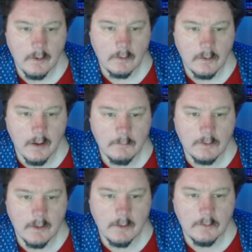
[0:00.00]

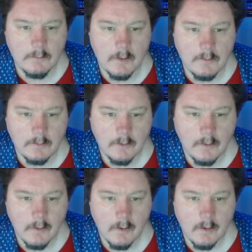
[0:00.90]
computational methods,
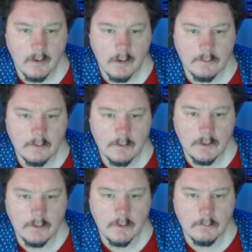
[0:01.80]
and
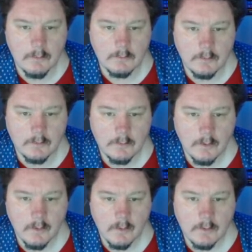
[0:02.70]
strategic approaches
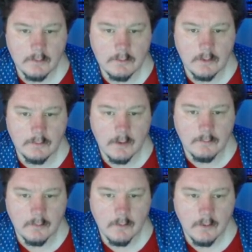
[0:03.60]
to
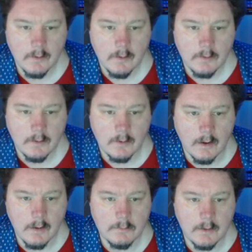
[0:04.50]
decipher the
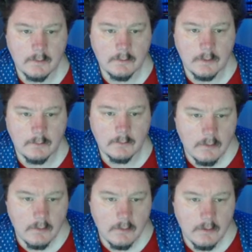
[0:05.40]
complex
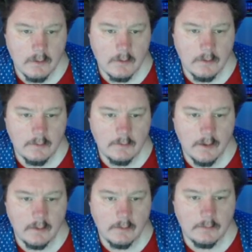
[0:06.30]
sequence. The
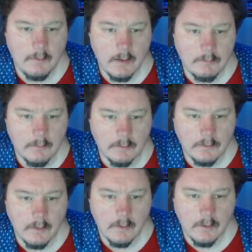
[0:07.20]
6
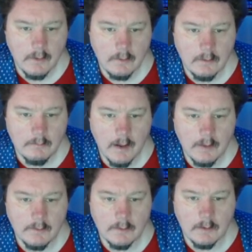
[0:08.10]
papers
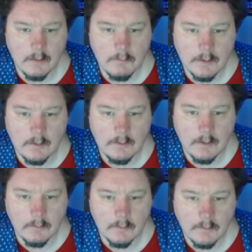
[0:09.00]
encompassing the completed
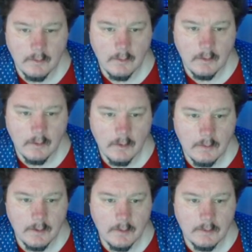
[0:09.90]
sequence
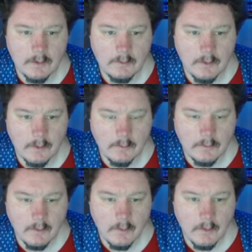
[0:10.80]
appears in
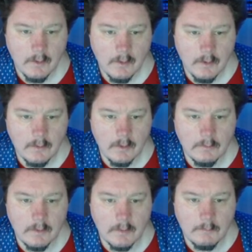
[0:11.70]
Science, along
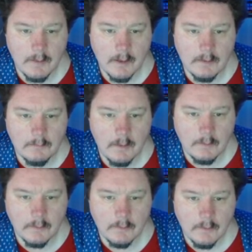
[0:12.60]
with companion
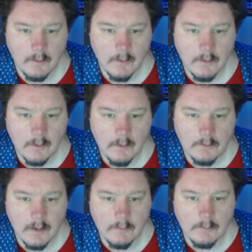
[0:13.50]
papers
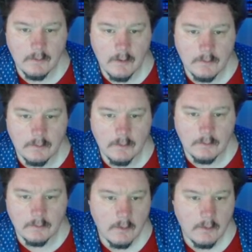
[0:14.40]
and several other journals.